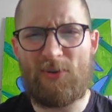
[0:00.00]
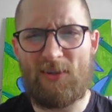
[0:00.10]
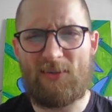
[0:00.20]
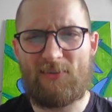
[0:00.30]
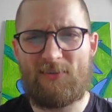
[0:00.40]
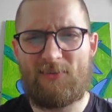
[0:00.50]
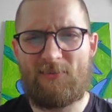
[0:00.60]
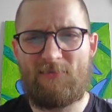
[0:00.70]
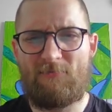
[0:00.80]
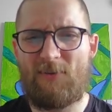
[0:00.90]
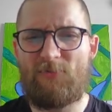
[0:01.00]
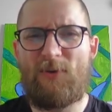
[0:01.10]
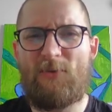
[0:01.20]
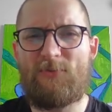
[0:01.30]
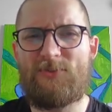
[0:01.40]
it. But
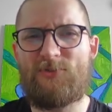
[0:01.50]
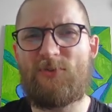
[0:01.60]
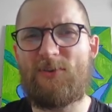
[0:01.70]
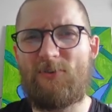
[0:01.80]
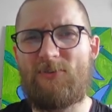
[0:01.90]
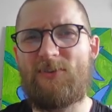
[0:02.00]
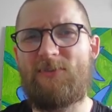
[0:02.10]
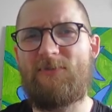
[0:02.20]
why would you record it